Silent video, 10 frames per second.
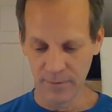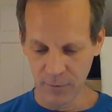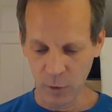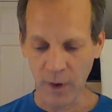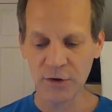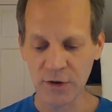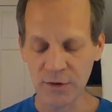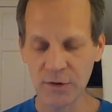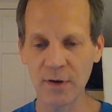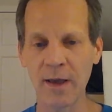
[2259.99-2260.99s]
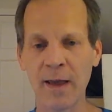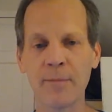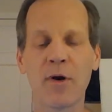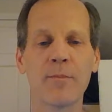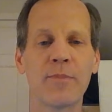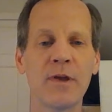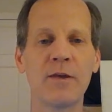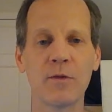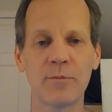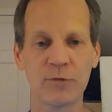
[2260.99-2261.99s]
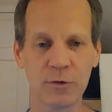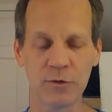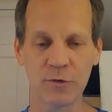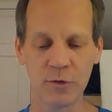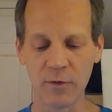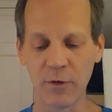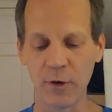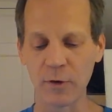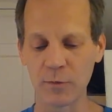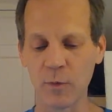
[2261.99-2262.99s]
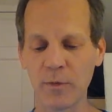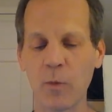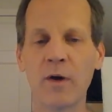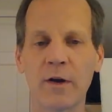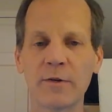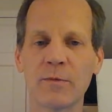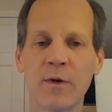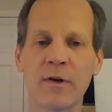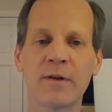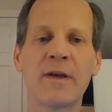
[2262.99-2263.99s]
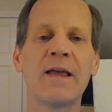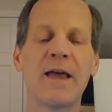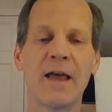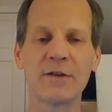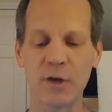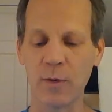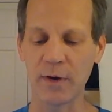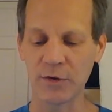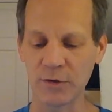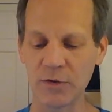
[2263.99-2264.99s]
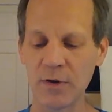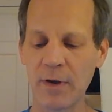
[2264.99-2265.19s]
questions, and part B, you'll choose 2 of those, will be 100-word essay questions.